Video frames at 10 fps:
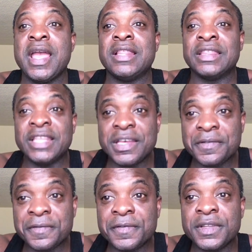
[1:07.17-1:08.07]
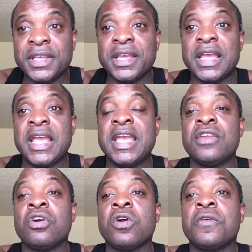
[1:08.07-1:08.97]
lift and
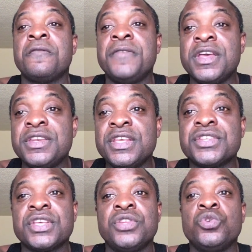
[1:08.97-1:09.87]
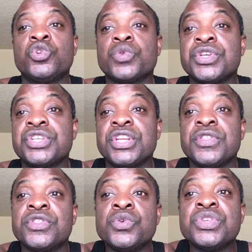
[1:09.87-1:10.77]
are fitness and nutrition
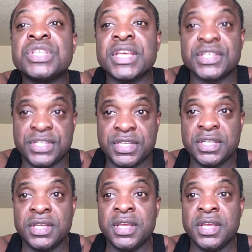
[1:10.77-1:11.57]
enthusiasts.